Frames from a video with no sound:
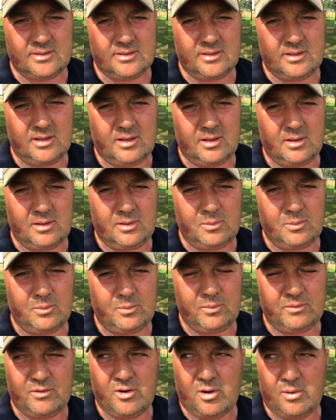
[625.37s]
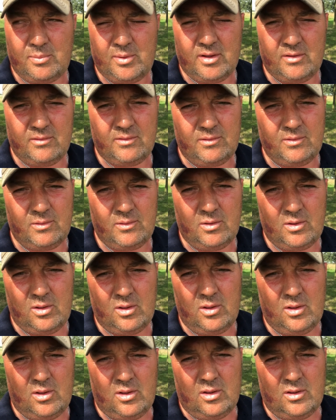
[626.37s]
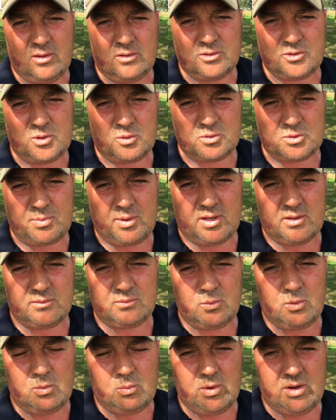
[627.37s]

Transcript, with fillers: Uh, we've got a bit of short spell of warm